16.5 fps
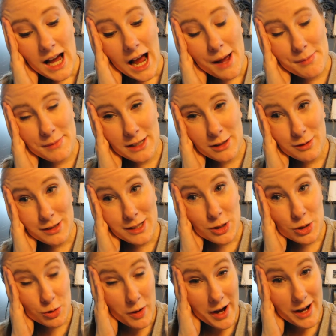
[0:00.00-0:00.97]
I'm literally
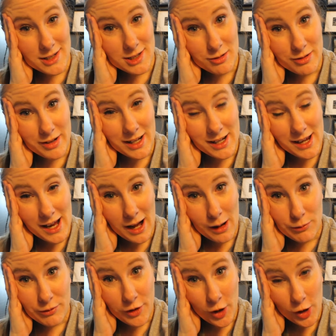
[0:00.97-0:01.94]
trying to read it and
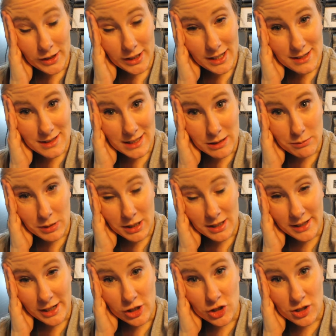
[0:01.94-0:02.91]
I'm falling asleep
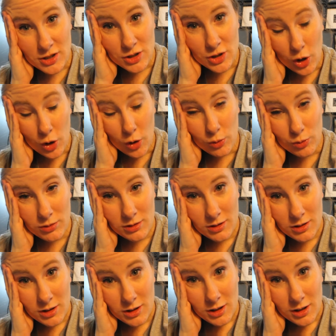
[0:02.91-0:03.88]
because I just don't
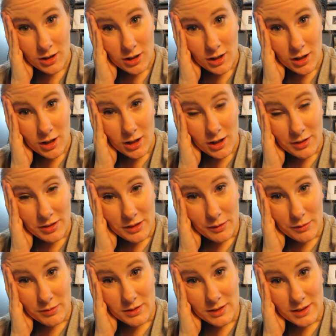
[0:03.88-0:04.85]

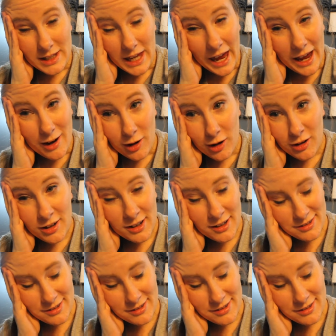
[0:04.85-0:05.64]
care.